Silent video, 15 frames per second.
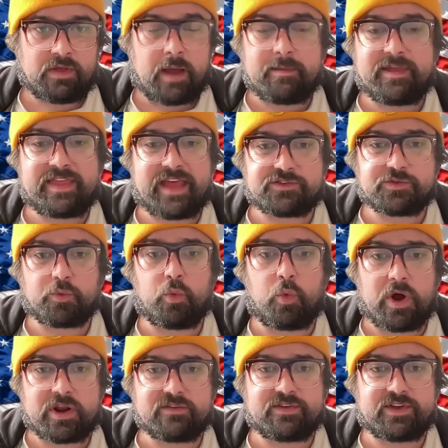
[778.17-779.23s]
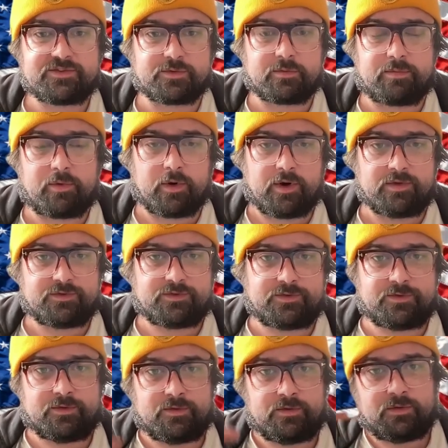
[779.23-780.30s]
I mean, that's one of his
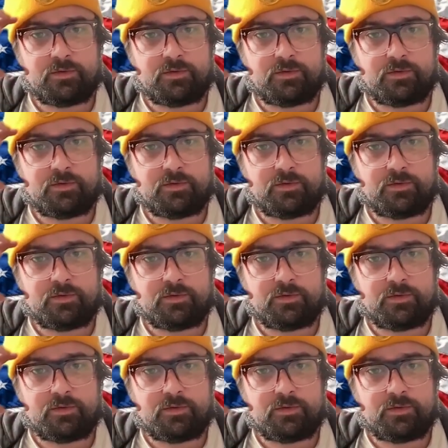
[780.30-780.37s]
reports.